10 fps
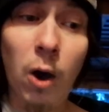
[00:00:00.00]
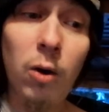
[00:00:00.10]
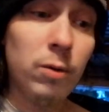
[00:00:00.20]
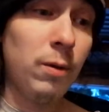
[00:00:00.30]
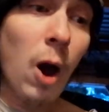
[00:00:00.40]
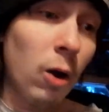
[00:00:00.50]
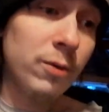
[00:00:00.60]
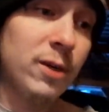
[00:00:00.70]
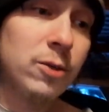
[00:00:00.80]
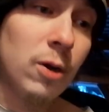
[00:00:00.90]

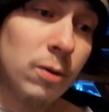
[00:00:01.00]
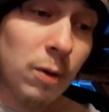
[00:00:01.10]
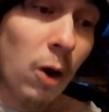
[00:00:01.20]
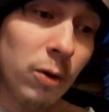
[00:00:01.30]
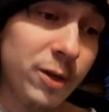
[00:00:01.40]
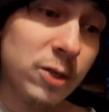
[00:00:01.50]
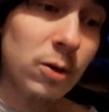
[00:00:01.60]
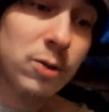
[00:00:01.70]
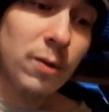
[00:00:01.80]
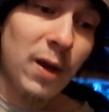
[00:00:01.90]
All the
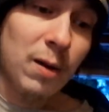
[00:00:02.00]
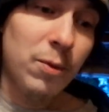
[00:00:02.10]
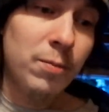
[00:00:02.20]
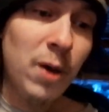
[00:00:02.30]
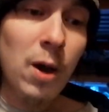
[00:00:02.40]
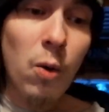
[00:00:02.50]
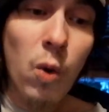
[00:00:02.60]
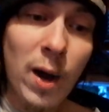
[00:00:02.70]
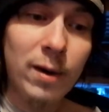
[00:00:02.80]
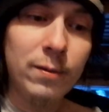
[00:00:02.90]
songs on the album.
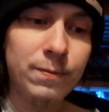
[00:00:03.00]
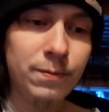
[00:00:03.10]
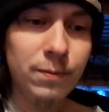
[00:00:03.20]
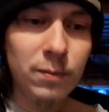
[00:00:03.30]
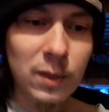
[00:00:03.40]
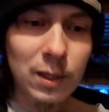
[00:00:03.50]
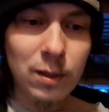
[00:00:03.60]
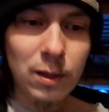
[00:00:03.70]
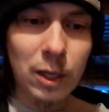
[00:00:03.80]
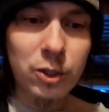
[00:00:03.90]
1,
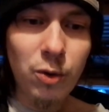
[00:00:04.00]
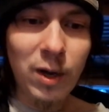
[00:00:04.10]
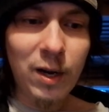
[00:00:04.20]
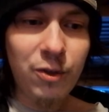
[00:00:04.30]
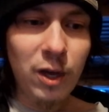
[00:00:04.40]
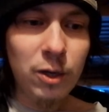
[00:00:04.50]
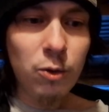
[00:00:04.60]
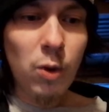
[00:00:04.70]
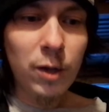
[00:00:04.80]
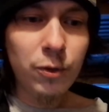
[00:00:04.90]
Do Anything
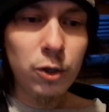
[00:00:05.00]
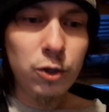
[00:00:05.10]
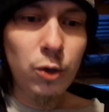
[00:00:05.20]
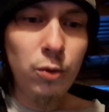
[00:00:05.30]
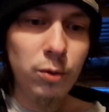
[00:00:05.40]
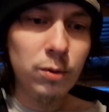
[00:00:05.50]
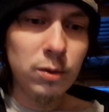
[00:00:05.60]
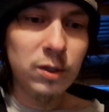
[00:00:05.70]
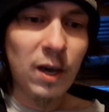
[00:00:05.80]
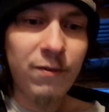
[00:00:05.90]
You Want. 2,
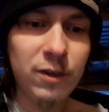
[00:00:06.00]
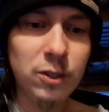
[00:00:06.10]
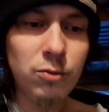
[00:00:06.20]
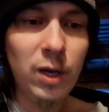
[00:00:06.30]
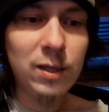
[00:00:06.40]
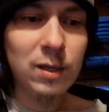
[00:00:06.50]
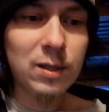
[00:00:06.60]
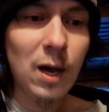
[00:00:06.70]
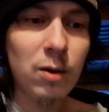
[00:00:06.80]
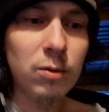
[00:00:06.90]
Toughest Street in
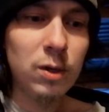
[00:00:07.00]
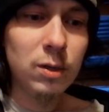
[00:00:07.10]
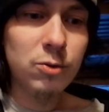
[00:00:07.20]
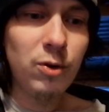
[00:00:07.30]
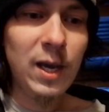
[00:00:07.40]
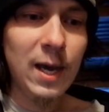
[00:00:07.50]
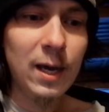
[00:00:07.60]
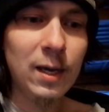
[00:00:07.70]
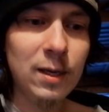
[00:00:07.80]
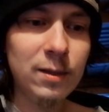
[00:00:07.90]
Town.
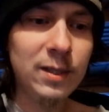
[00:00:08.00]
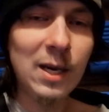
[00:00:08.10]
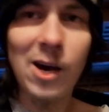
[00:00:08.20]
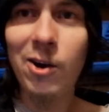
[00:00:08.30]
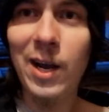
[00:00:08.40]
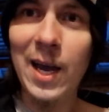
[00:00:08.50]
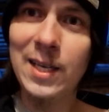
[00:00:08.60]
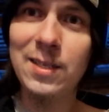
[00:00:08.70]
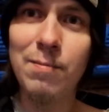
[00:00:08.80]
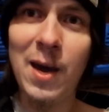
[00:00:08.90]
3, Denari
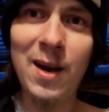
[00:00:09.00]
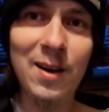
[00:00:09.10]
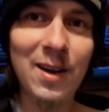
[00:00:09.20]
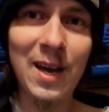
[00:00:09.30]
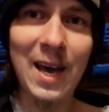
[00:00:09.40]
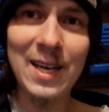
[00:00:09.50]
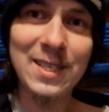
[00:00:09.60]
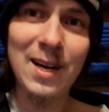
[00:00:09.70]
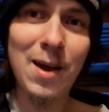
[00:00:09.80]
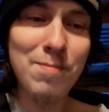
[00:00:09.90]

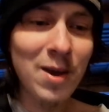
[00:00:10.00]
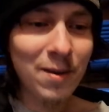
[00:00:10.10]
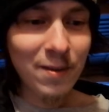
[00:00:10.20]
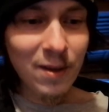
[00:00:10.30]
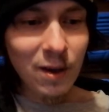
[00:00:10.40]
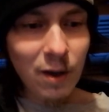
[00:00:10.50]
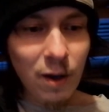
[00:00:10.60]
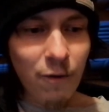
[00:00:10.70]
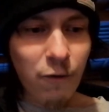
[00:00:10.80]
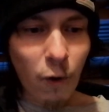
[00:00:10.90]
S&M.
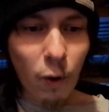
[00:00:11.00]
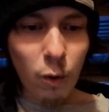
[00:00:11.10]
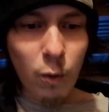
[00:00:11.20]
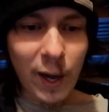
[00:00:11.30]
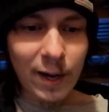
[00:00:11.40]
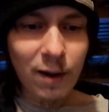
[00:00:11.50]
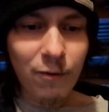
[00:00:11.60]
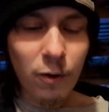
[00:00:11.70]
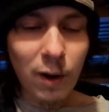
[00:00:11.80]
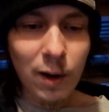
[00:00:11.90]
4, Waiting
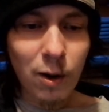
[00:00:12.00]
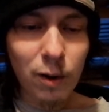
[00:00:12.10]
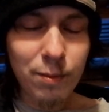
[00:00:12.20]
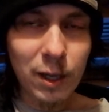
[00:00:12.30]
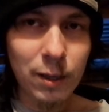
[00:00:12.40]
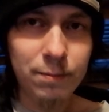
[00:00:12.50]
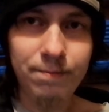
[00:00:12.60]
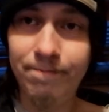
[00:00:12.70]
for an Alibi.